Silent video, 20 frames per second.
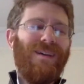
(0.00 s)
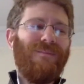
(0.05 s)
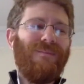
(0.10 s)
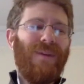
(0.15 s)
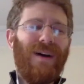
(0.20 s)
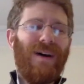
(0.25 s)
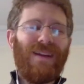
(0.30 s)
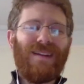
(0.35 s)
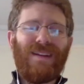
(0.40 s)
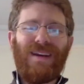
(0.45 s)

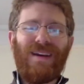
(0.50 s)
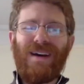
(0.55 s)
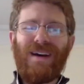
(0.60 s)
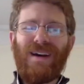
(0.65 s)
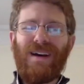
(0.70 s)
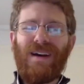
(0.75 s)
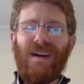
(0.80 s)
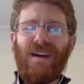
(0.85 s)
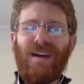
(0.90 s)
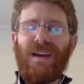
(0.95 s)

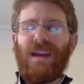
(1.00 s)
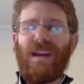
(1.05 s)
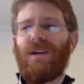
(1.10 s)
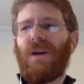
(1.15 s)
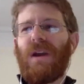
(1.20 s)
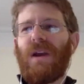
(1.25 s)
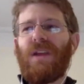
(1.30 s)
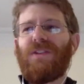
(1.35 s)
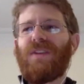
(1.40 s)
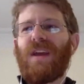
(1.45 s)
But
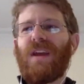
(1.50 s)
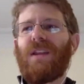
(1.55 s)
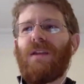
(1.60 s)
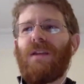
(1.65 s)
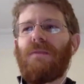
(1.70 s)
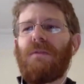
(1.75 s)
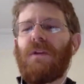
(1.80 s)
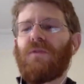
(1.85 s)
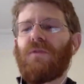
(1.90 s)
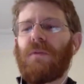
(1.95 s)
he said
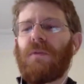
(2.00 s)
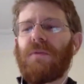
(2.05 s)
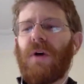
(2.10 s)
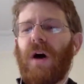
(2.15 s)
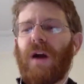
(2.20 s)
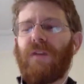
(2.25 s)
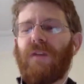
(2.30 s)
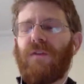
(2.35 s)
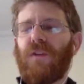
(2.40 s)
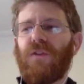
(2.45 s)
that these
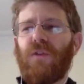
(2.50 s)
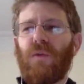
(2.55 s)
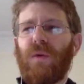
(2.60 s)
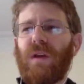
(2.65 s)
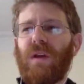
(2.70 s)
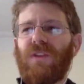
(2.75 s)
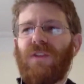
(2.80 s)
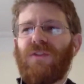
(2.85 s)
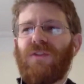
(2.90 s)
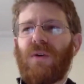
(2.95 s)
cryptographers are
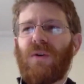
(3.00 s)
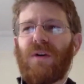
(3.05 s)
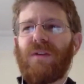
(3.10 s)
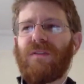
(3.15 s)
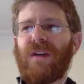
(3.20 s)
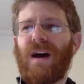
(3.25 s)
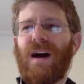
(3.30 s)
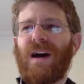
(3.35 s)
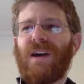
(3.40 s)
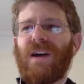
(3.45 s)
really secretive
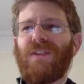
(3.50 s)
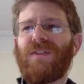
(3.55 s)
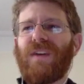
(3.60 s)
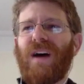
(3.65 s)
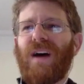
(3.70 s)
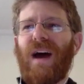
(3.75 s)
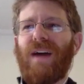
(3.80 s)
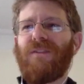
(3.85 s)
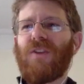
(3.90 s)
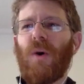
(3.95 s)
guys.
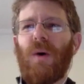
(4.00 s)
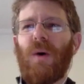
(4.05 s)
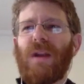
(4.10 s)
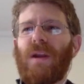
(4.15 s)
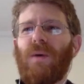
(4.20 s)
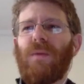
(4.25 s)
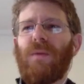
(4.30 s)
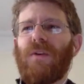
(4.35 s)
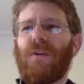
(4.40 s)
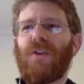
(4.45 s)
I have no idea
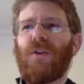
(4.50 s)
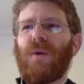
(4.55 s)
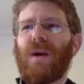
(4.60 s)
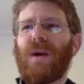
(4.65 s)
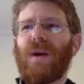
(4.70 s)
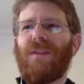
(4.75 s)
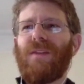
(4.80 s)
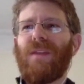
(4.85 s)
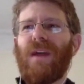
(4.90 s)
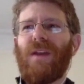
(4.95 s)
what they're doing,
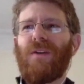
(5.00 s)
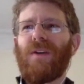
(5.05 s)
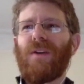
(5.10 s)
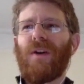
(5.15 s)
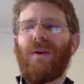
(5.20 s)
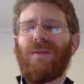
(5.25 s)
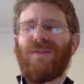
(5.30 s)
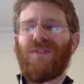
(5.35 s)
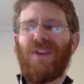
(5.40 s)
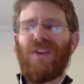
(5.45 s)
and they don't
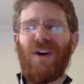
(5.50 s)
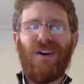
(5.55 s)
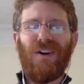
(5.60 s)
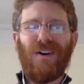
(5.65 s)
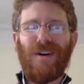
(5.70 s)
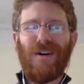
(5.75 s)
know. So,